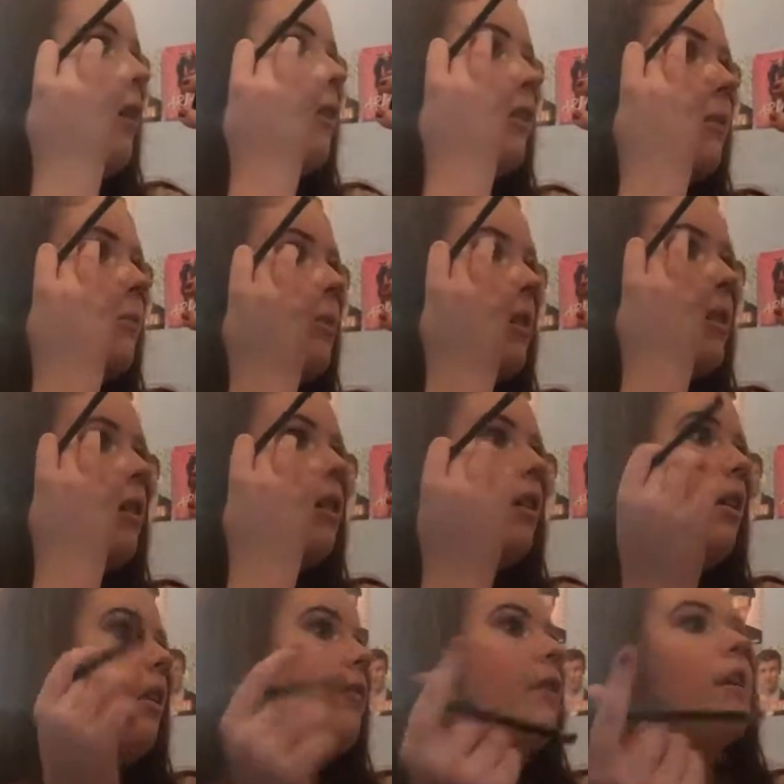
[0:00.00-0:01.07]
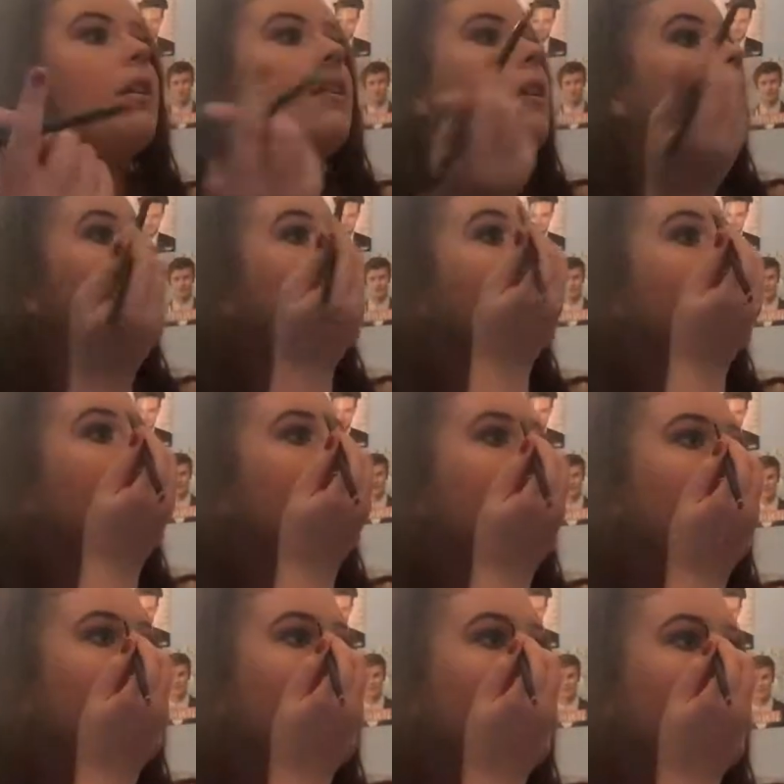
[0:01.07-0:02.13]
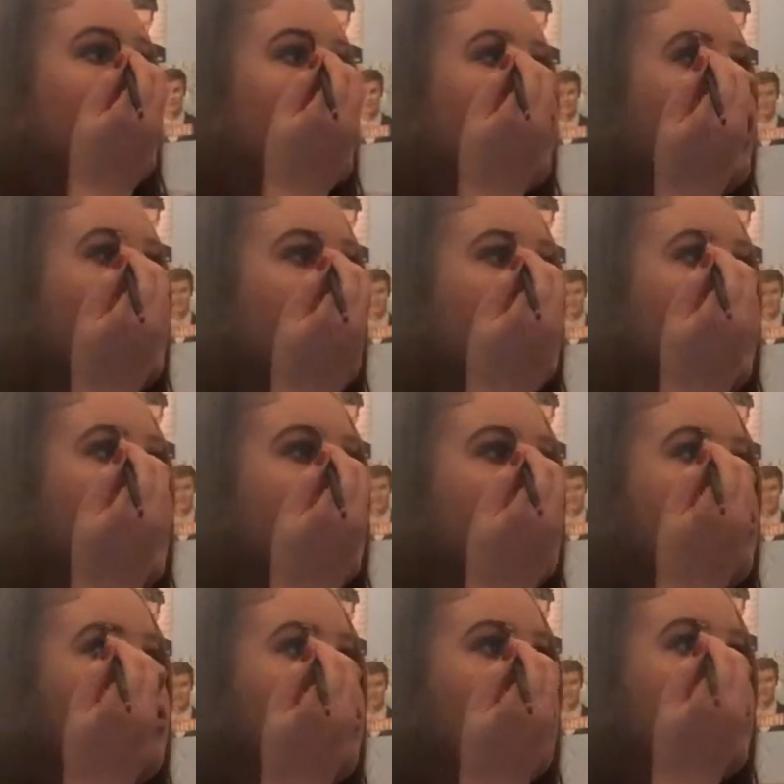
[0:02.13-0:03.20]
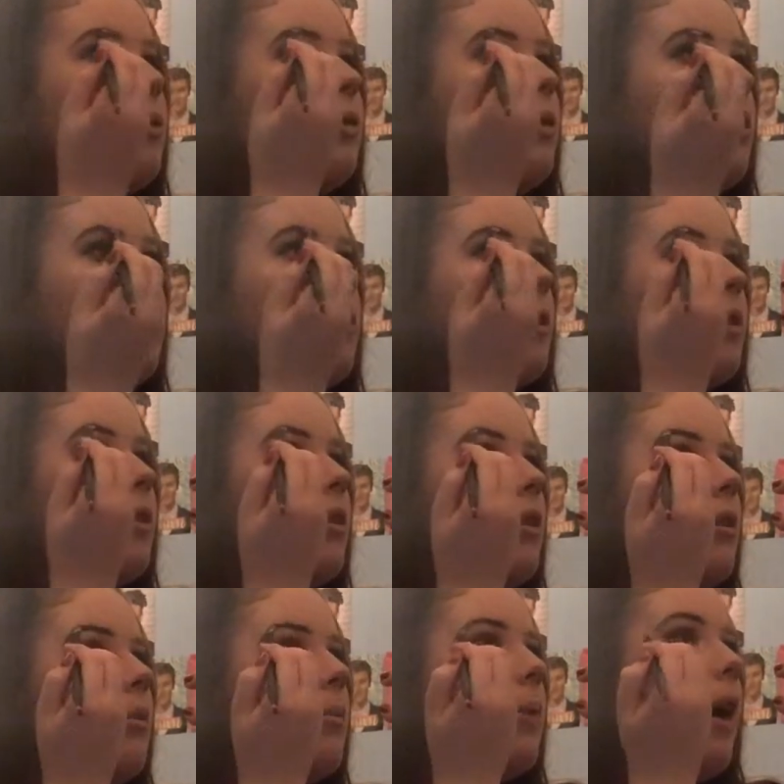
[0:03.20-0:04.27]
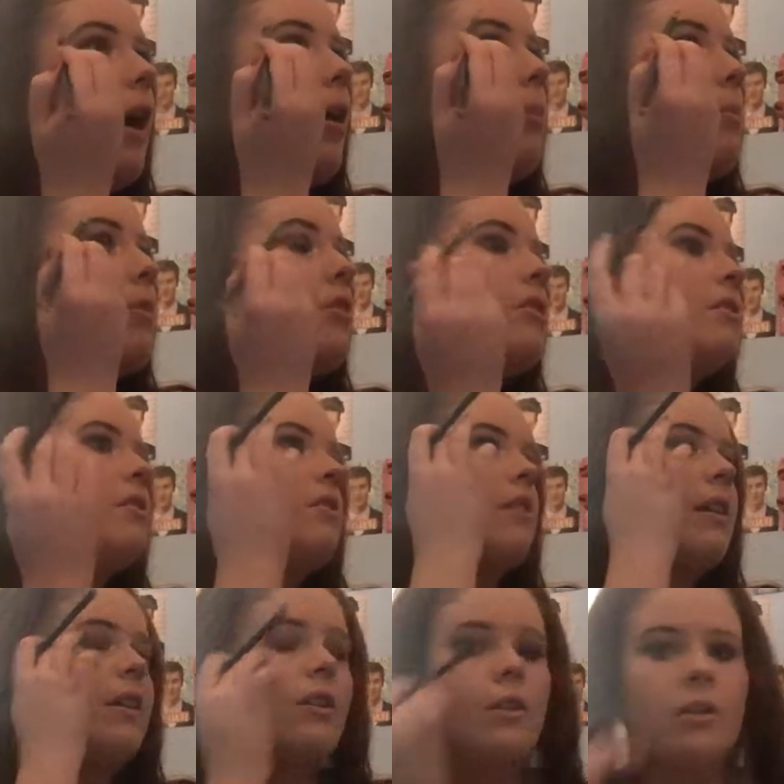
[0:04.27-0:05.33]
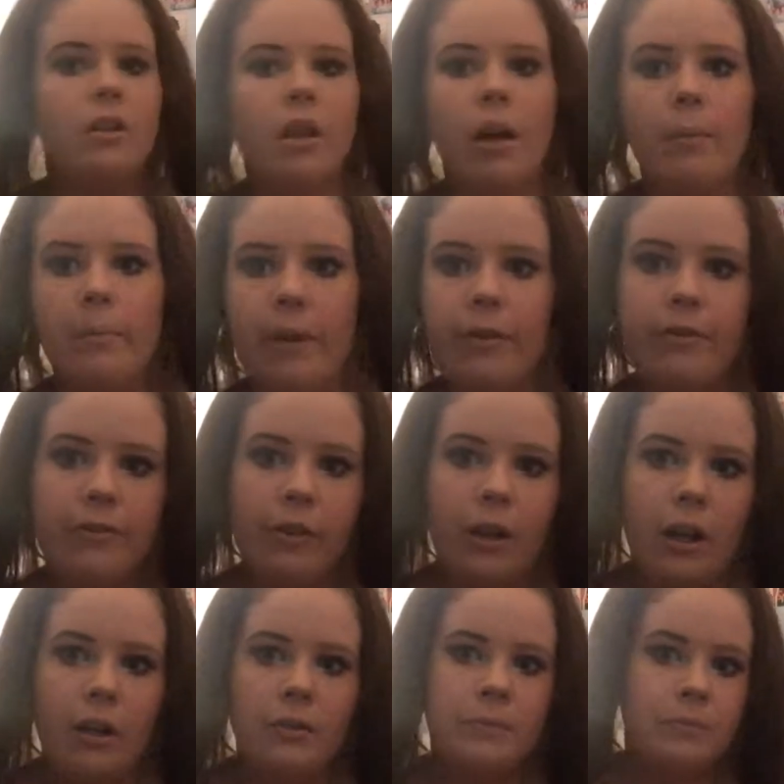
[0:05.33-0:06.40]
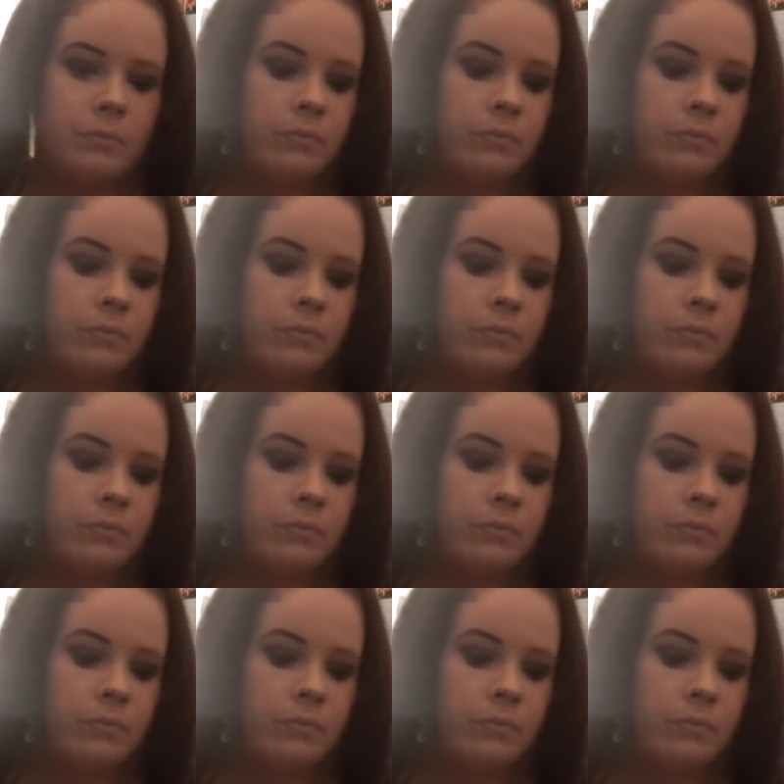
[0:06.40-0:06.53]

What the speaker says: I've kind of been loving the kind of natural brow, but just so they look a bit fuller